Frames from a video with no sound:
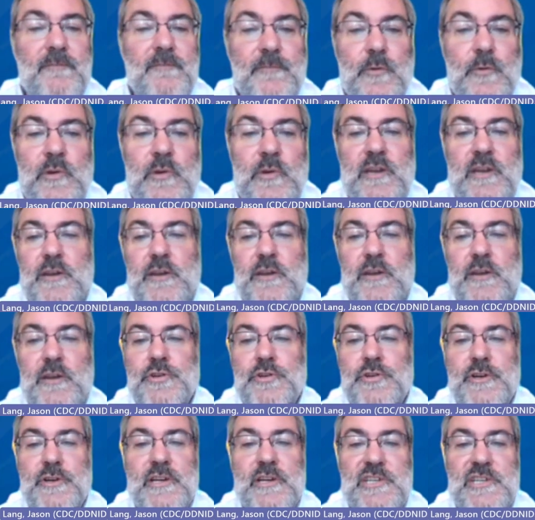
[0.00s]
Food and
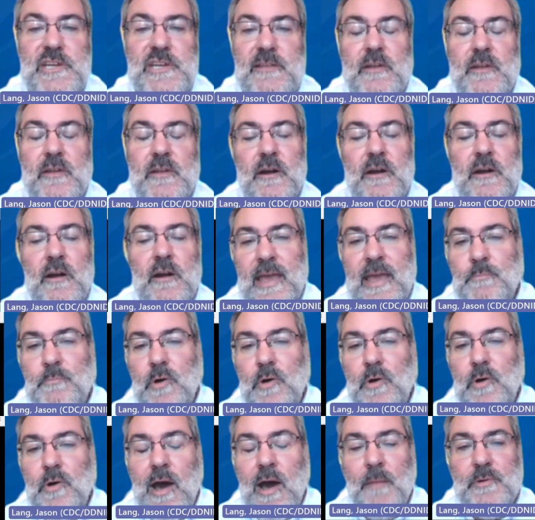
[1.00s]
nutrition, there are
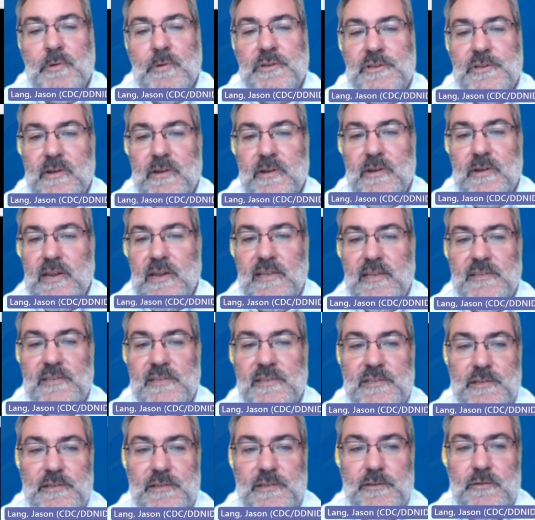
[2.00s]
ample
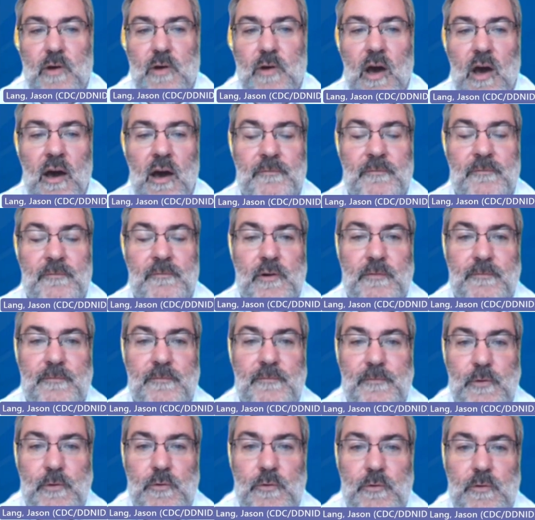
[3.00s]
opportunities to offer
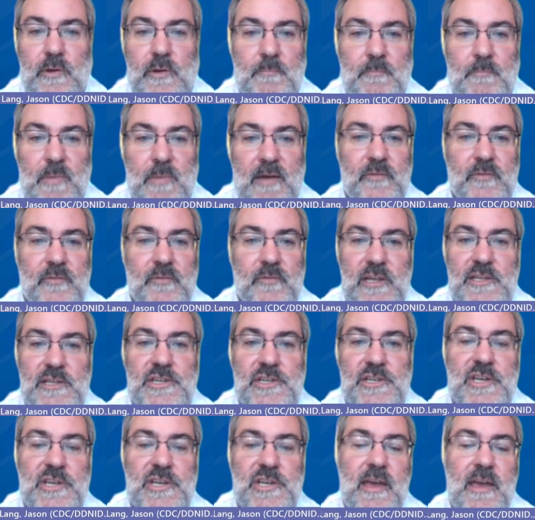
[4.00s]
food and
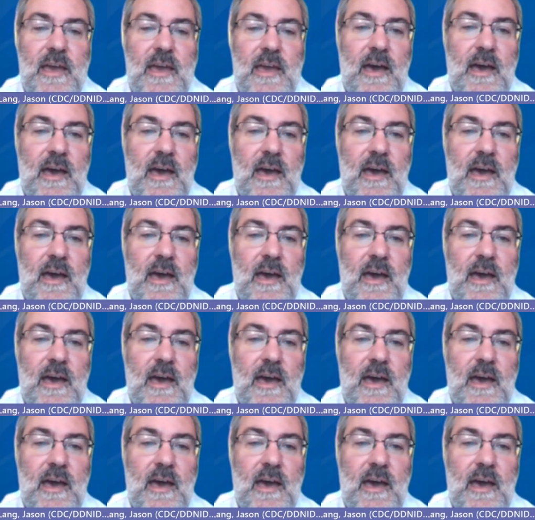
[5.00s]
beverage